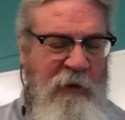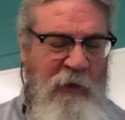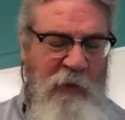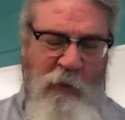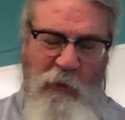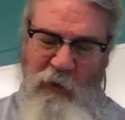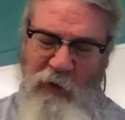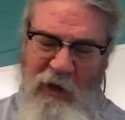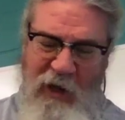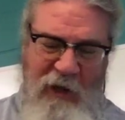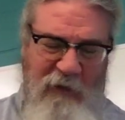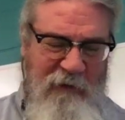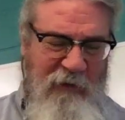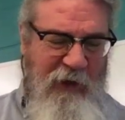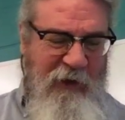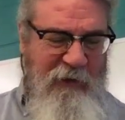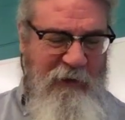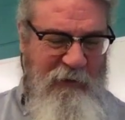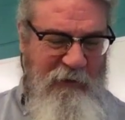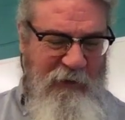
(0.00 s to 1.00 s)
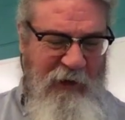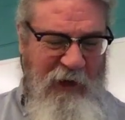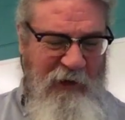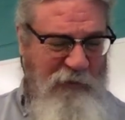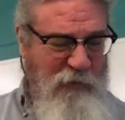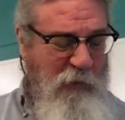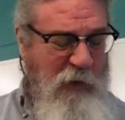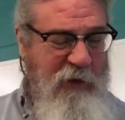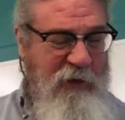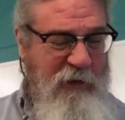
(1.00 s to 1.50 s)
we're going to act like
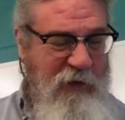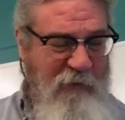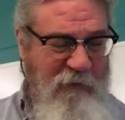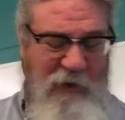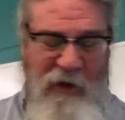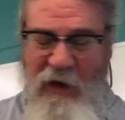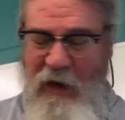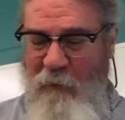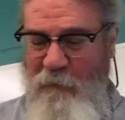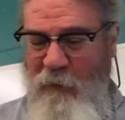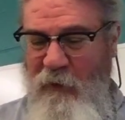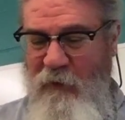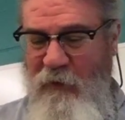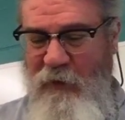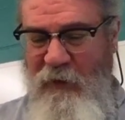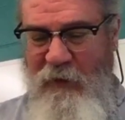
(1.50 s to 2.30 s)
last week never happened